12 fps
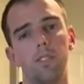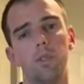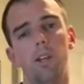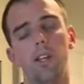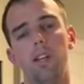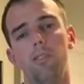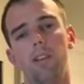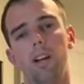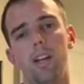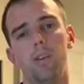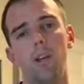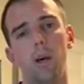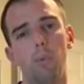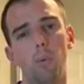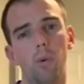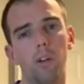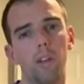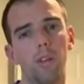to identify and
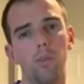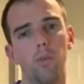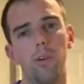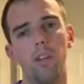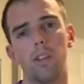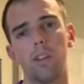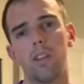grapple with.